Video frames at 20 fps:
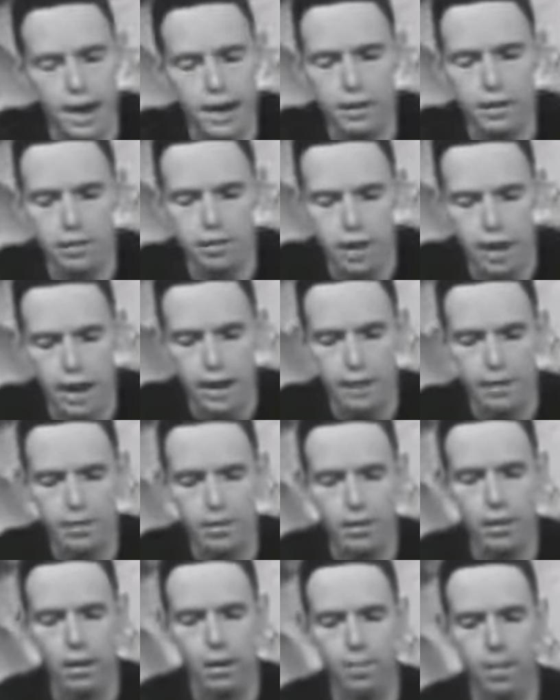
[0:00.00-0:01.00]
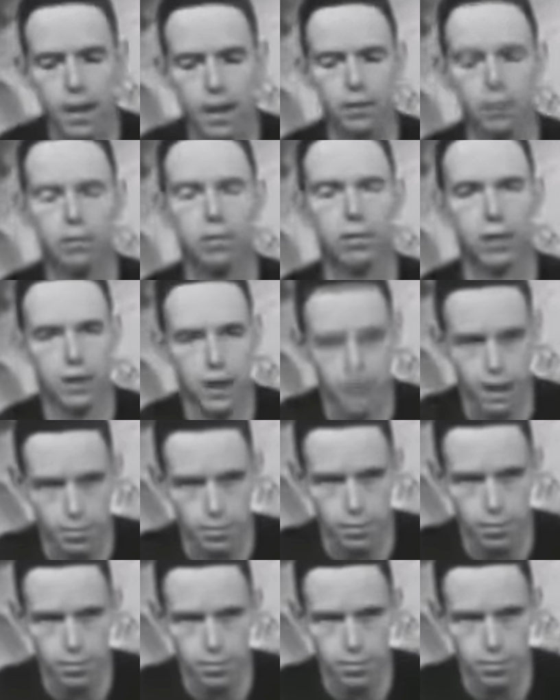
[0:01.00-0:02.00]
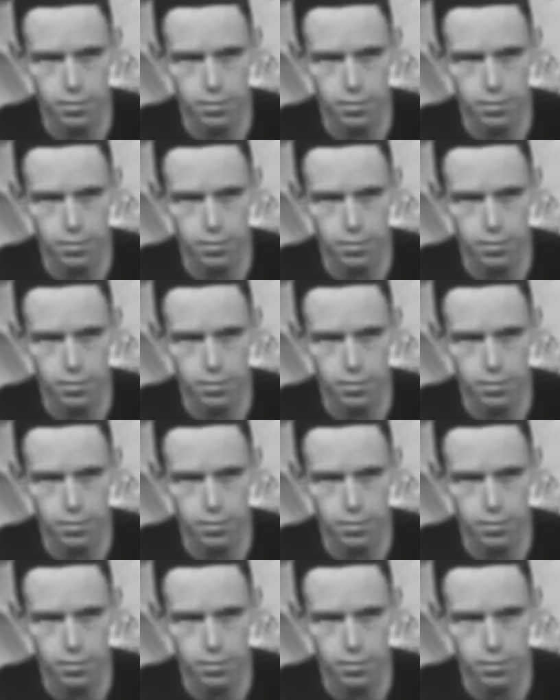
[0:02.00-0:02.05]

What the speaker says: anxiety about time.